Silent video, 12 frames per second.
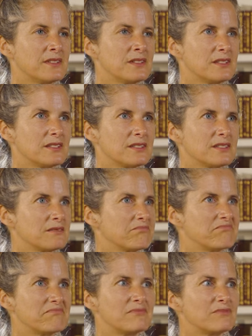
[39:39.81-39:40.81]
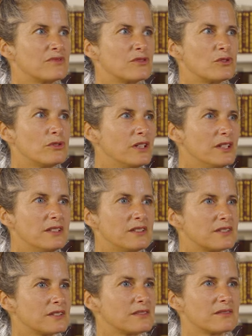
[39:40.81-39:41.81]
this
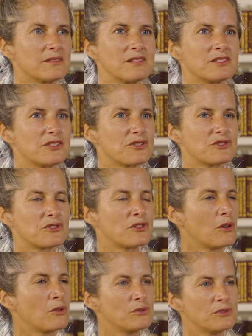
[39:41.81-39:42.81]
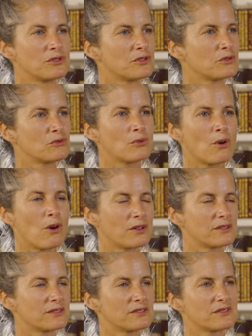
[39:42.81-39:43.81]
trees, the stones,
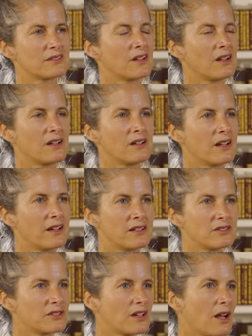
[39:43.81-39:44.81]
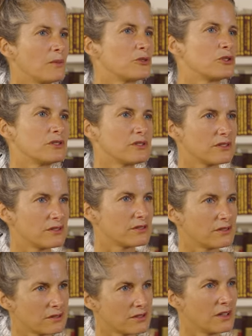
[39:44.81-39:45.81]
rocks, they are like sculptures.
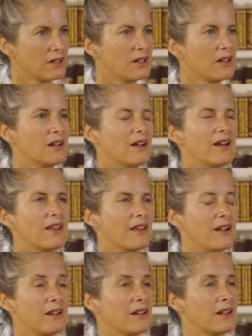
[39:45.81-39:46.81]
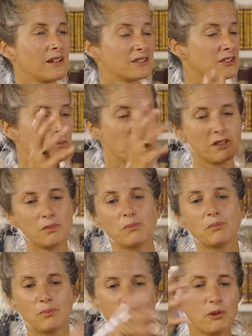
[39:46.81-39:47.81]
They are like somebody
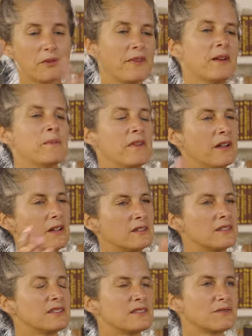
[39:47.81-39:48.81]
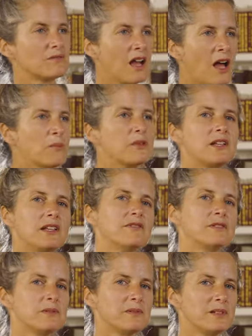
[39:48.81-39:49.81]
put them there. It's
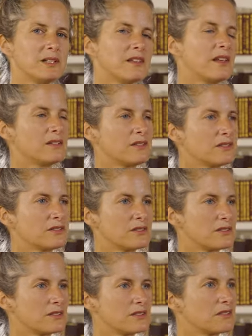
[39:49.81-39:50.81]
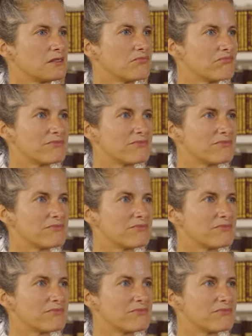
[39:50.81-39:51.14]
unbelievable that this is.